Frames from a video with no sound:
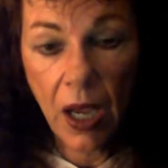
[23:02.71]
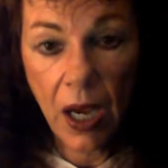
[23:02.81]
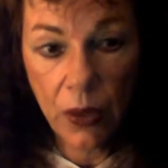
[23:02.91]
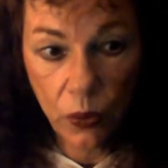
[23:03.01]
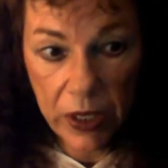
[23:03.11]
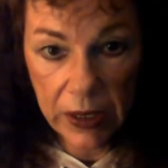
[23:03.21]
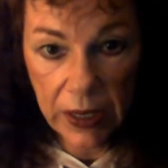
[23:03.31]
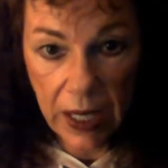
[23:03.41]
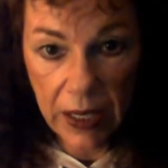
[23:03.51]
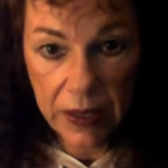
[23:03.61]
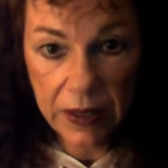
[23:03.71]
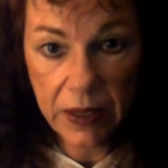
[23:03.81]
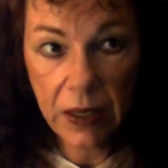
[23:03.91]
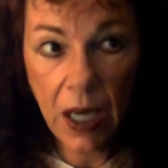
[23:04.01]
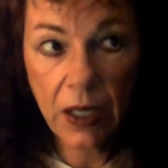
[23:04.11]
I realize a
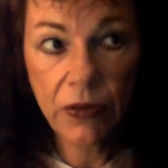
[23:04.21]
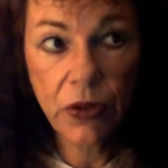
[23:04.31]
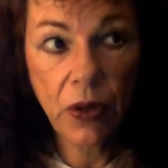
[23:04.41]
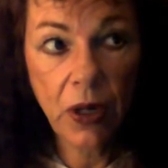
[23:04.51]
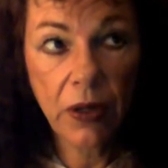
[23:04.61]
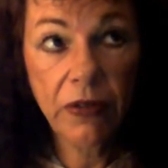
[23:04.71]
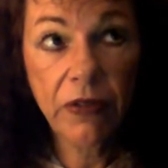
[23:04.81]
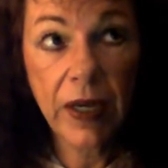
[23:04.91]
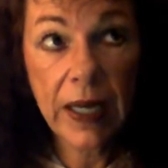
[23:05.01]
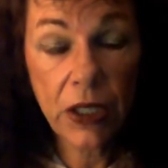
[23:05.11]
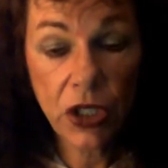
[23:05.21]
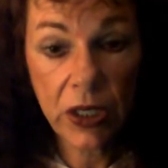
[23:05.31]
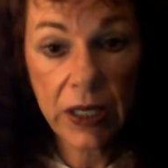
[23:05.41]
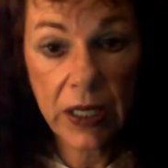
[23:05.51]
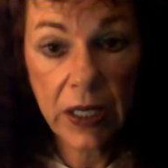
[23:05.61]
lot of you are
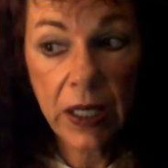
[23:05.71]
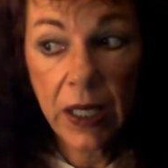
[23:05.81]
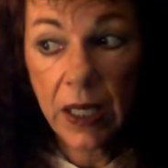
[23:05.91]
financially